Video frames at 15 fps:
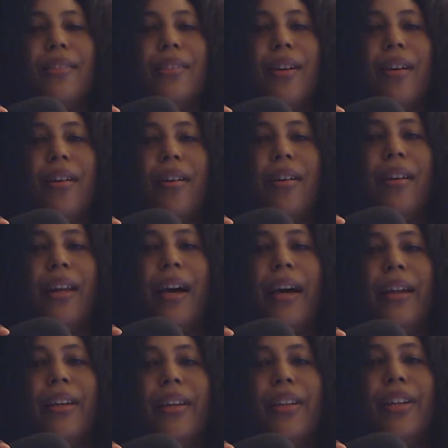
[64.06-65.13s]
tall
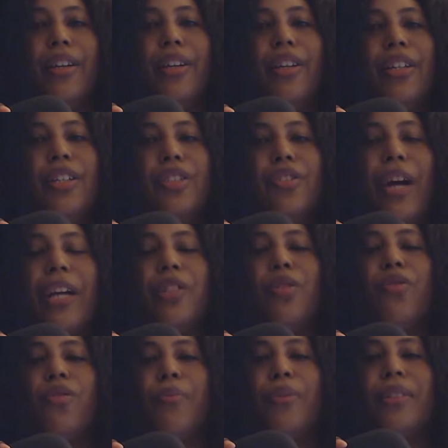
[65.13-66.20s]
and try to
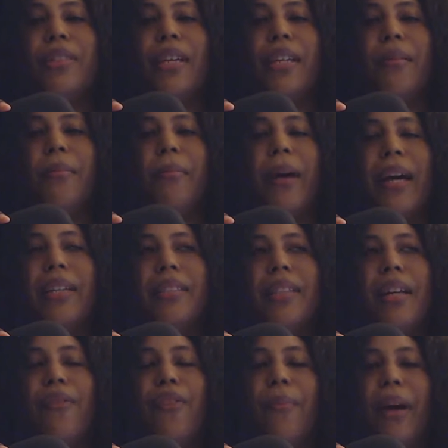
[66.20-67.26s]
represent
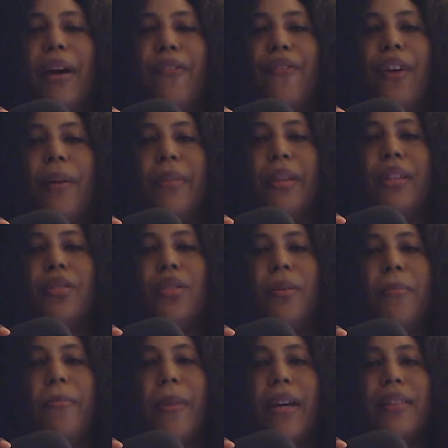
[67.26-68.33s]
myself and my family to the
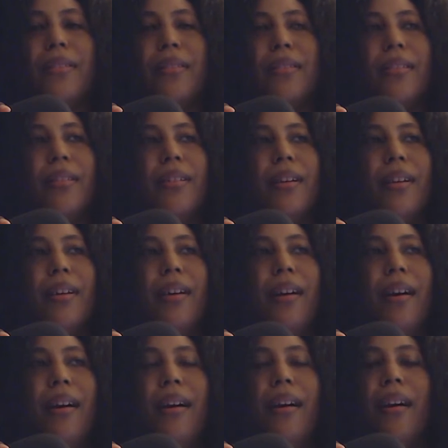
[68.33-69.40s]
best
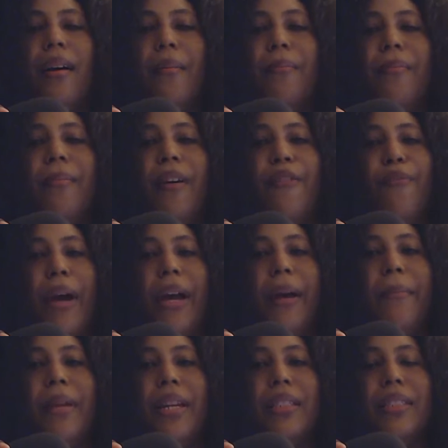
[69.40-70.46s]
of my
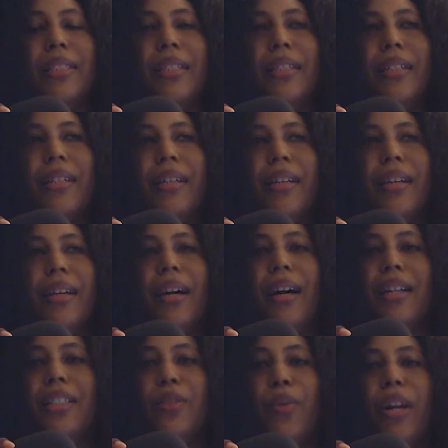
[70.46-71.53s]
ability,
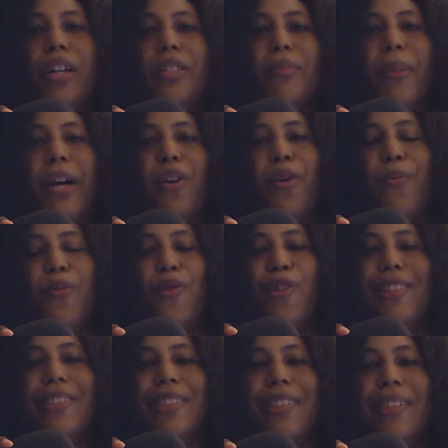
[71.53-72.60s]
as well as my
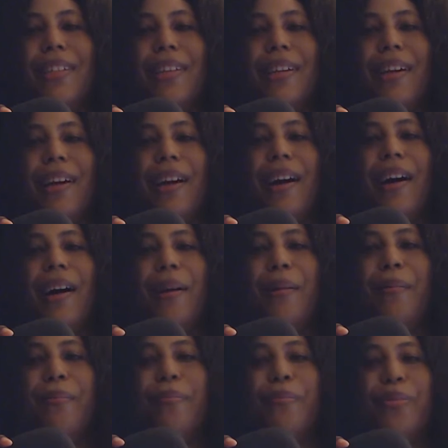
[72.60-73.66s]
community,
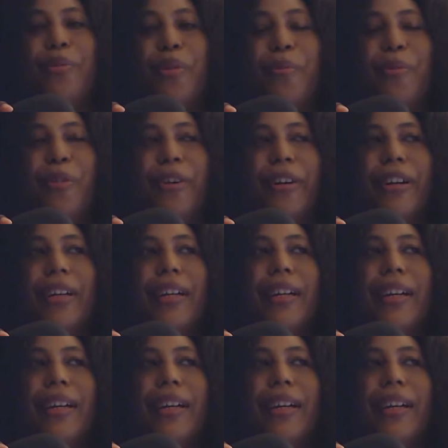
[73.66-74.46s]
Portmore.